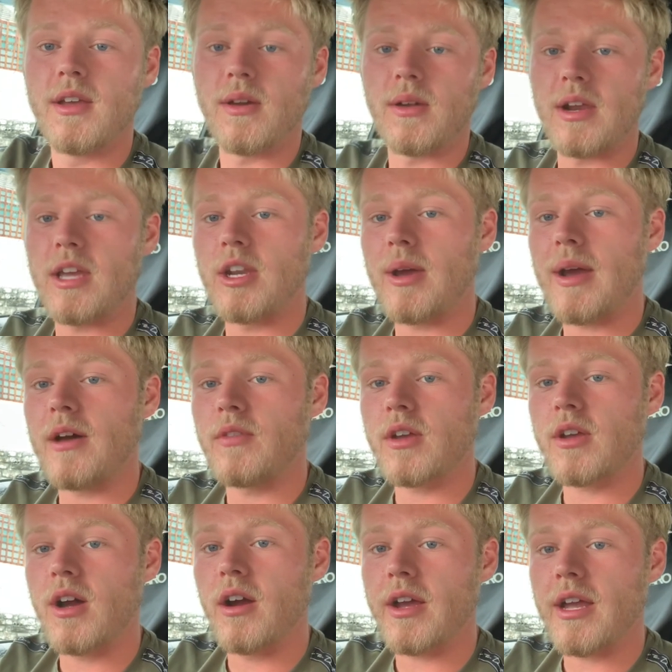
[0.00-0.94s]
I'll let you know how the
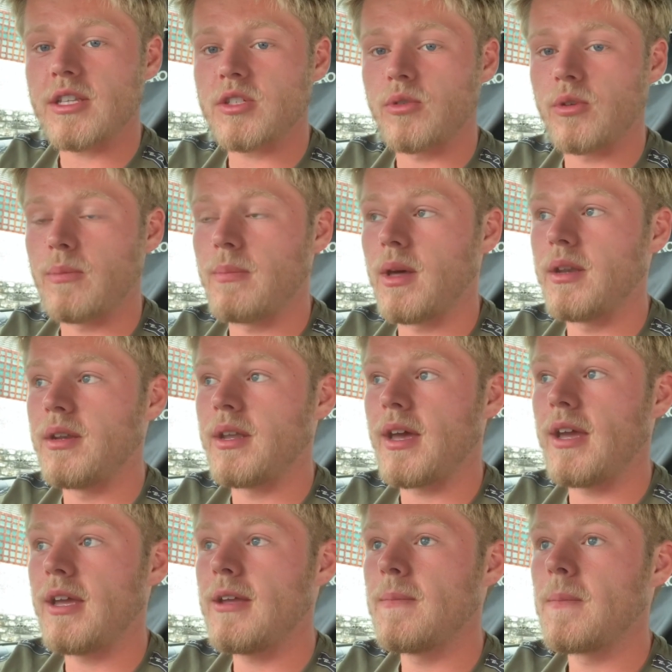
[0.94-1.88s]
car gets on
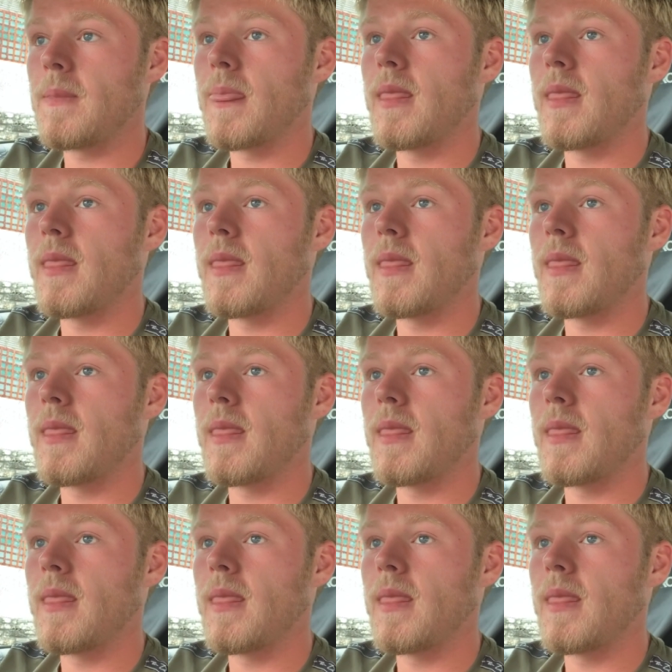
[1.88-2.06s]
Monday.